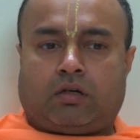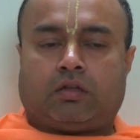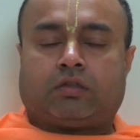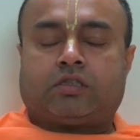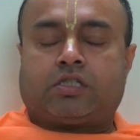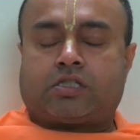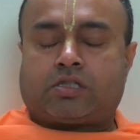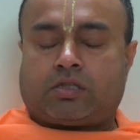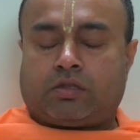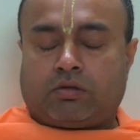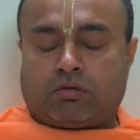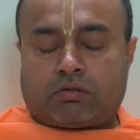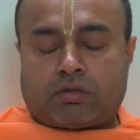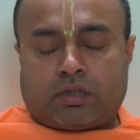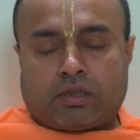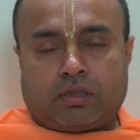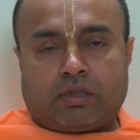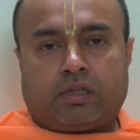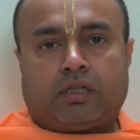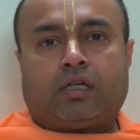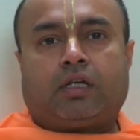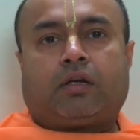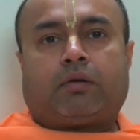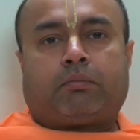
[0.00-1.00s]
the
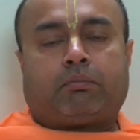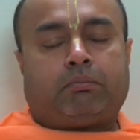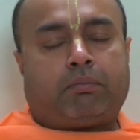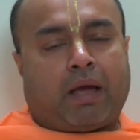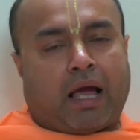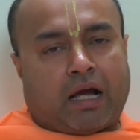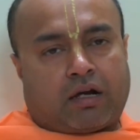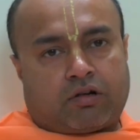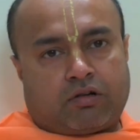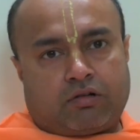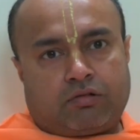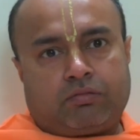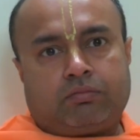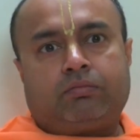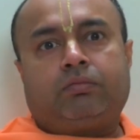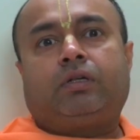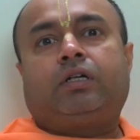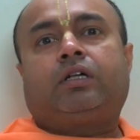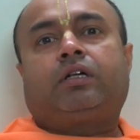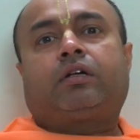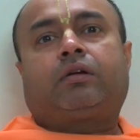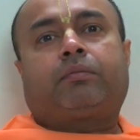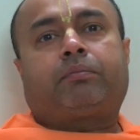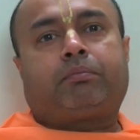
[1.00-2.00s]
slogan, back
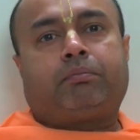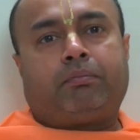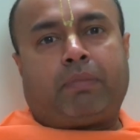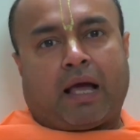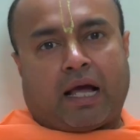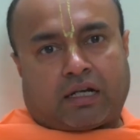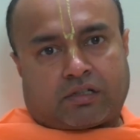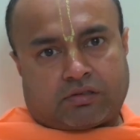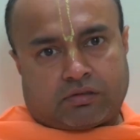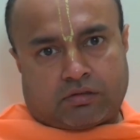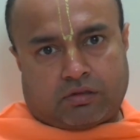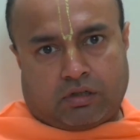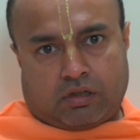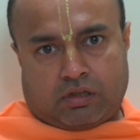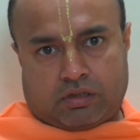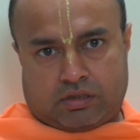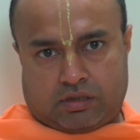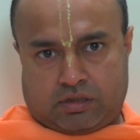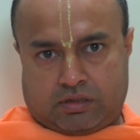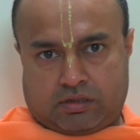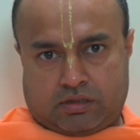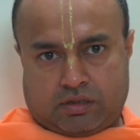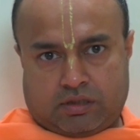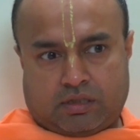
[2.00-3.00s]
home, back to
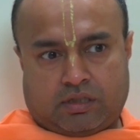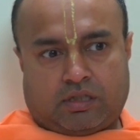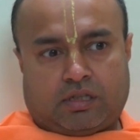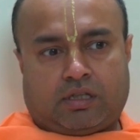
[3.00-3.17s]
Godhead.